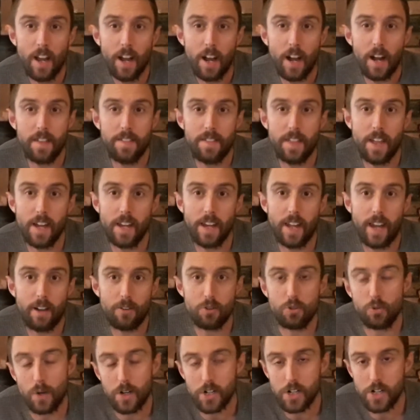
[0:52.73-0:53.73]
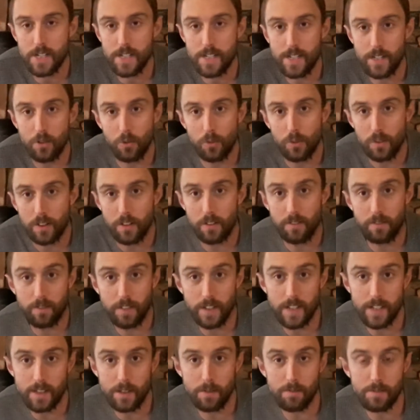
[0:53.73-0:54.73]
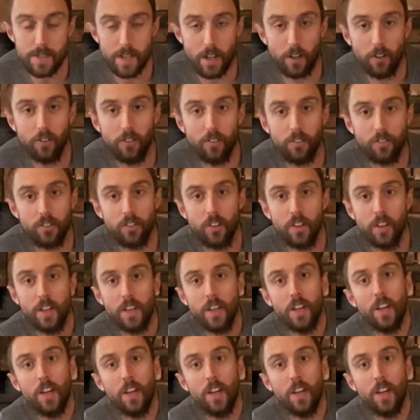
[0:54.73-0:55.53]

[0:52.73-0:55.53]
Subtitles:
and then how to actually deal with your feet themselves.